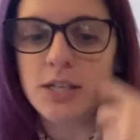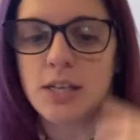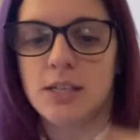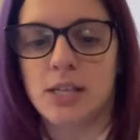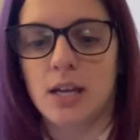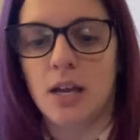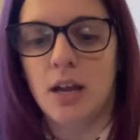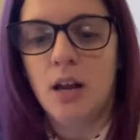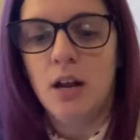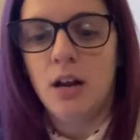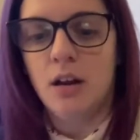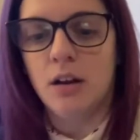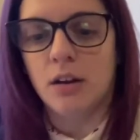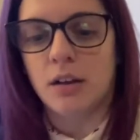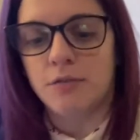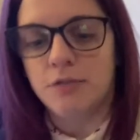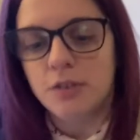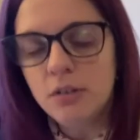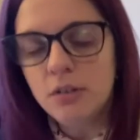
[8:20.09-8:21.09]
I say, look,
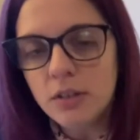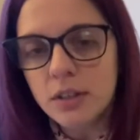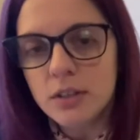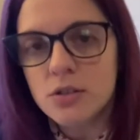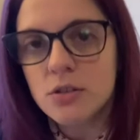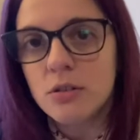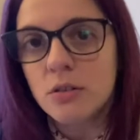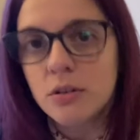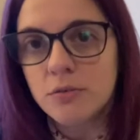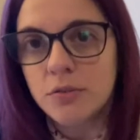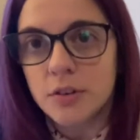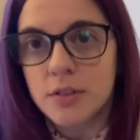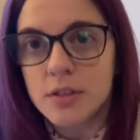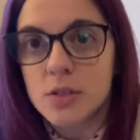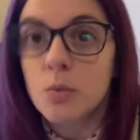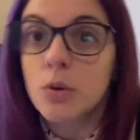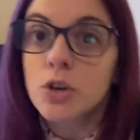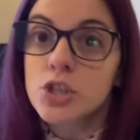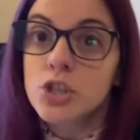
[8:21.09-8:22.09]
if you need to look for
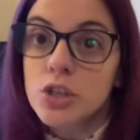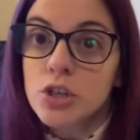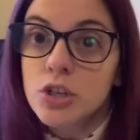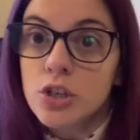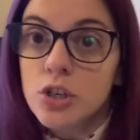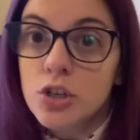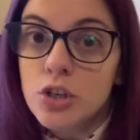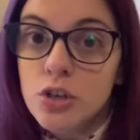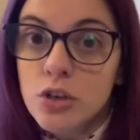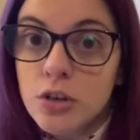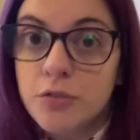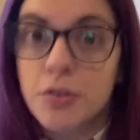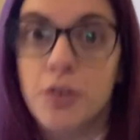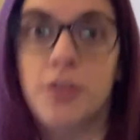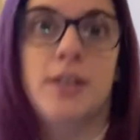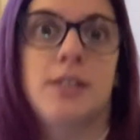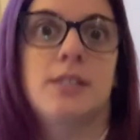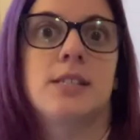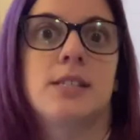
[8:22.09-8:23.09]
these words, look for
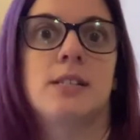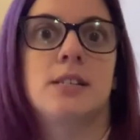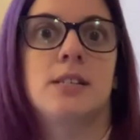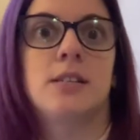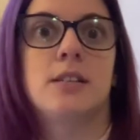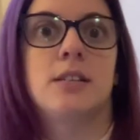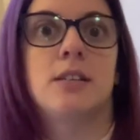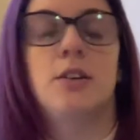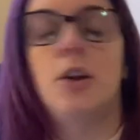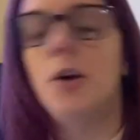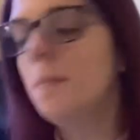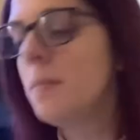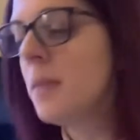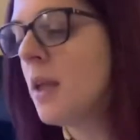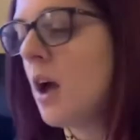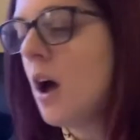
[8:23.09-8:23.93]
this, you know?